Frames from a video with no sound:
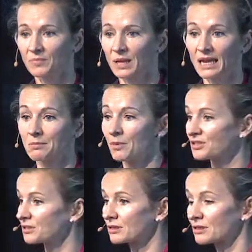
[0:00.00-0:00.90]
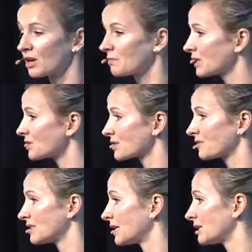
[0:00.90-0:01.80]
And most of the time they're just
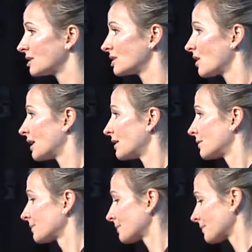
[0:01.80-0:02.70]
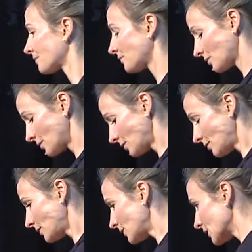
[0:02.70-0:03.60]
fatigued and tired.
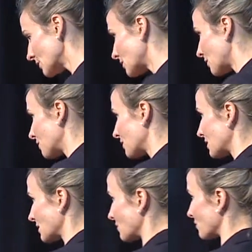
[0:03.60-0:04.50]
So this is